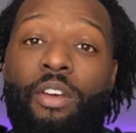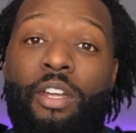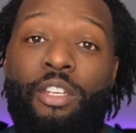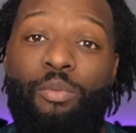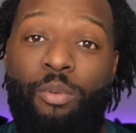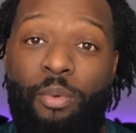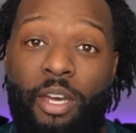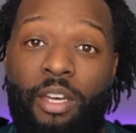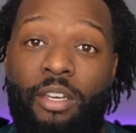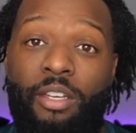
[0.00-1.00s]
And you would
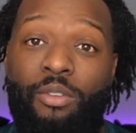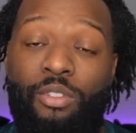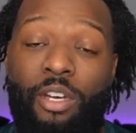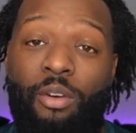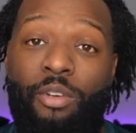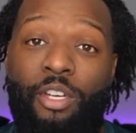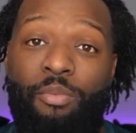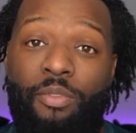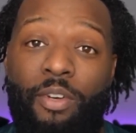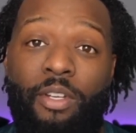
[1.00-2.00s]
pay your childcare
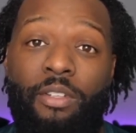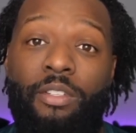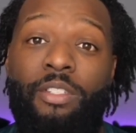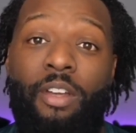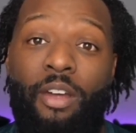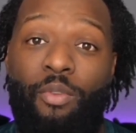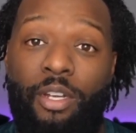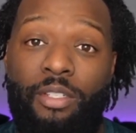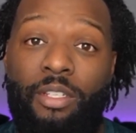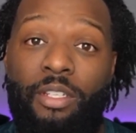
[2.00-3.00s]
provider
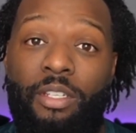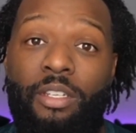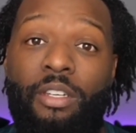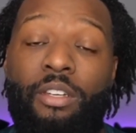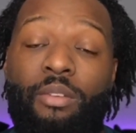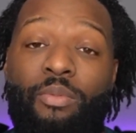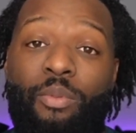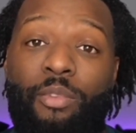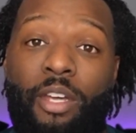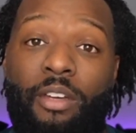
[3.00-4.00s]
directly
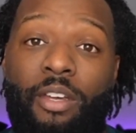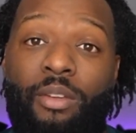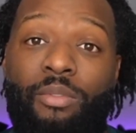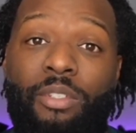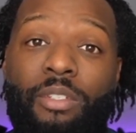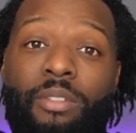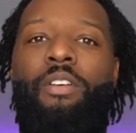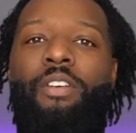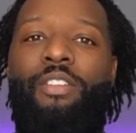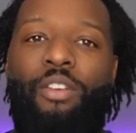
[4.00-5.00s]
from that account.
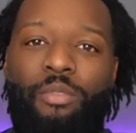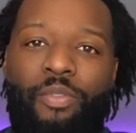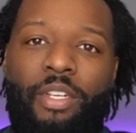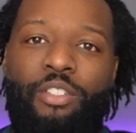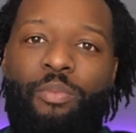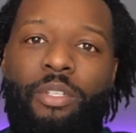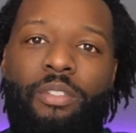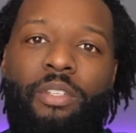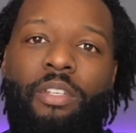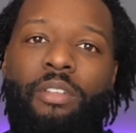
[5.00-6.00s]
In terms of
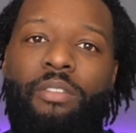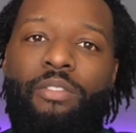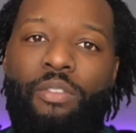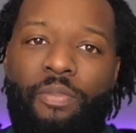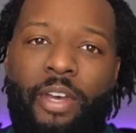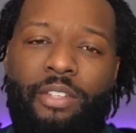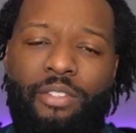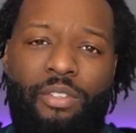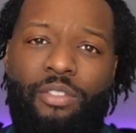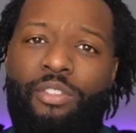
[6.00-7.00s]
eligibility, certain
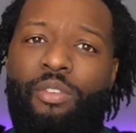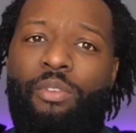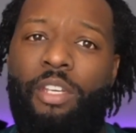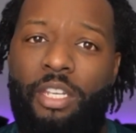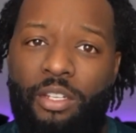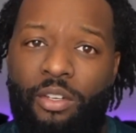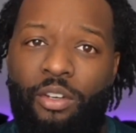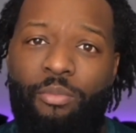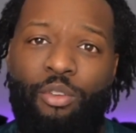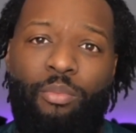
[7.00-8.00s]
factors such as your
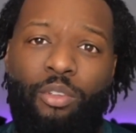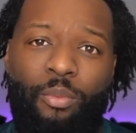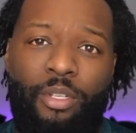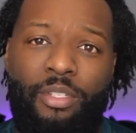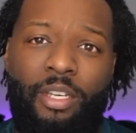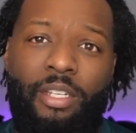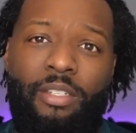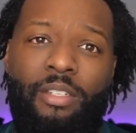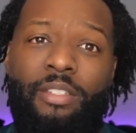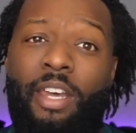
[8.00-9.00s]
income, your employment
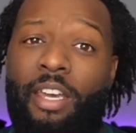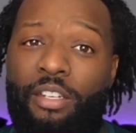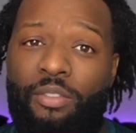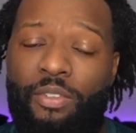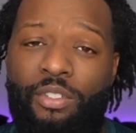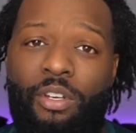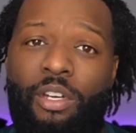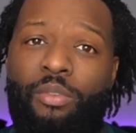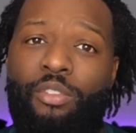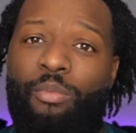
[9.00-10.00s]
status, the age of your
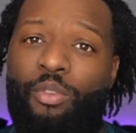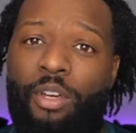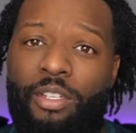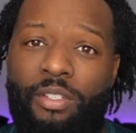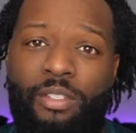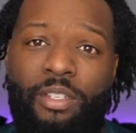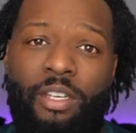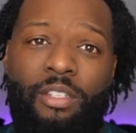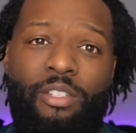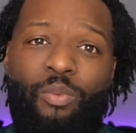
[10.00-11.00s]
child, your immigration
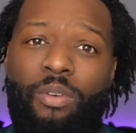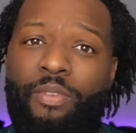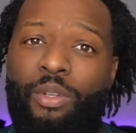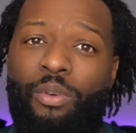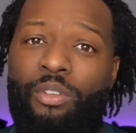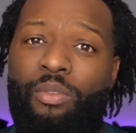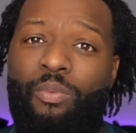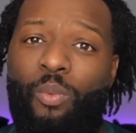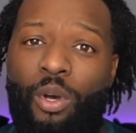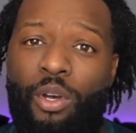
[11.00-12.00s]
status, whether or not you're
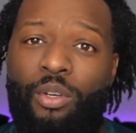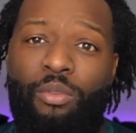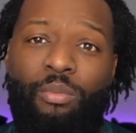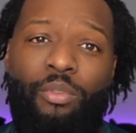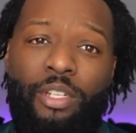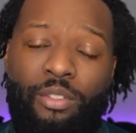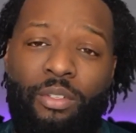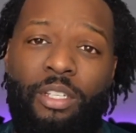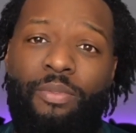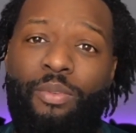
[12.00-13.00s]
in work or parental
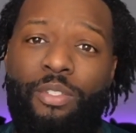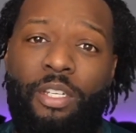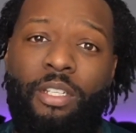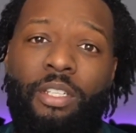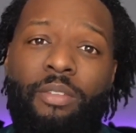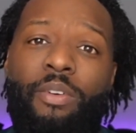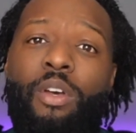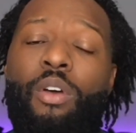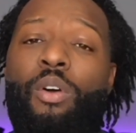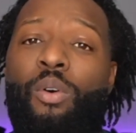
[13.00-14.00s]
leave or sick leave,
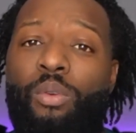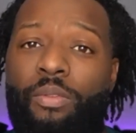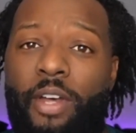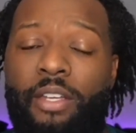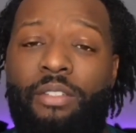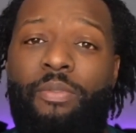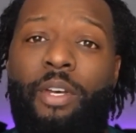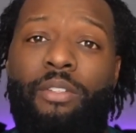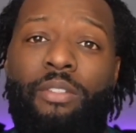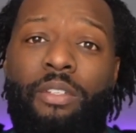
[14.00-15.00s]
all of that is
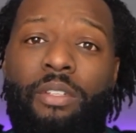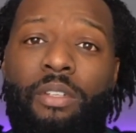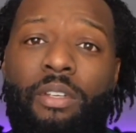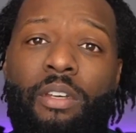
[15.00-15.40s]
factored in.